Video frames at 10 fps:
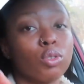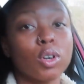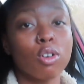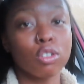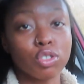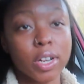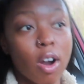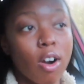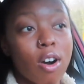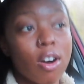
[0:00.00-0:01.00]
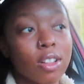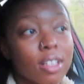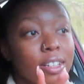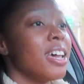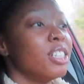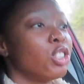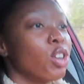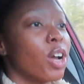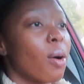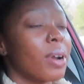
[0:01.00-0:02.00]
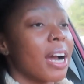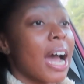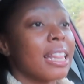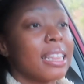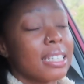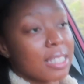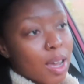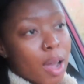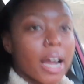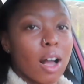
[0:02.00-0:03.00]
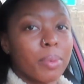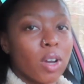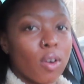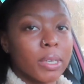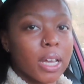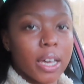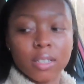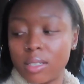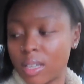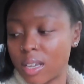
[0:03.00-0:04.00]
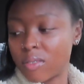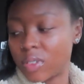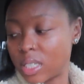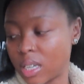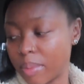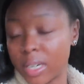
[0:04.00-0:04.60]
do a grocery haul and show y'all what I got this time. I'll be home in like 10, 15